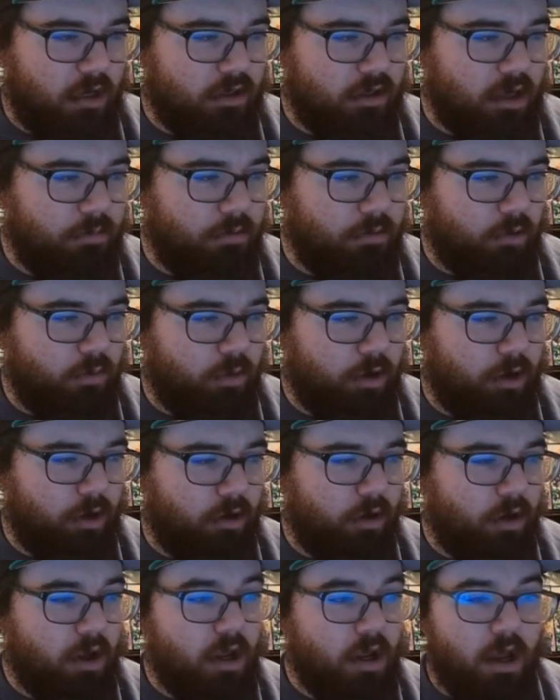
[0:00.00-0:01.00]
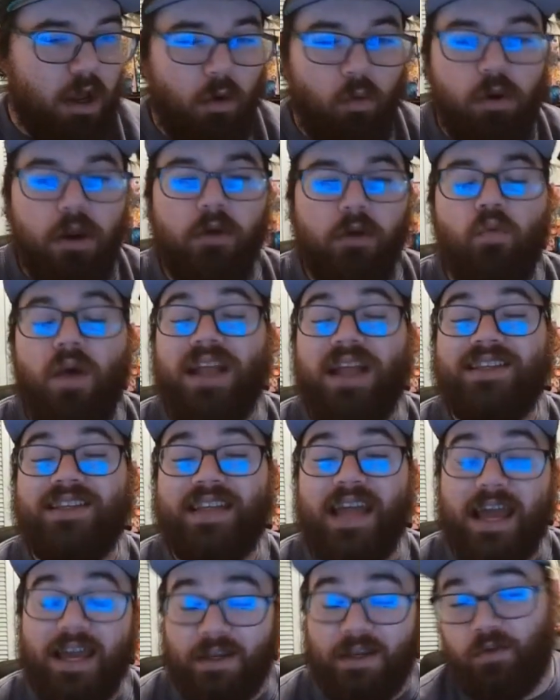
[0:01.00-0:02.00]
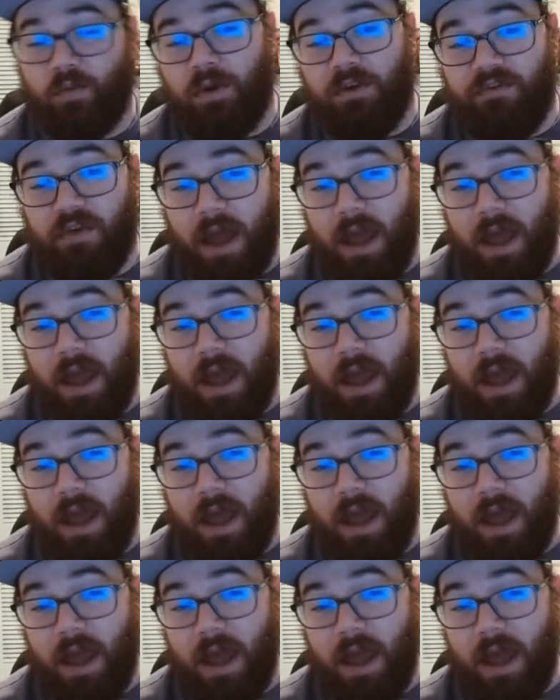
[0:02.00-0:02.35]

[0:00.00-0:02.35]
couple of weird Wednesdays we've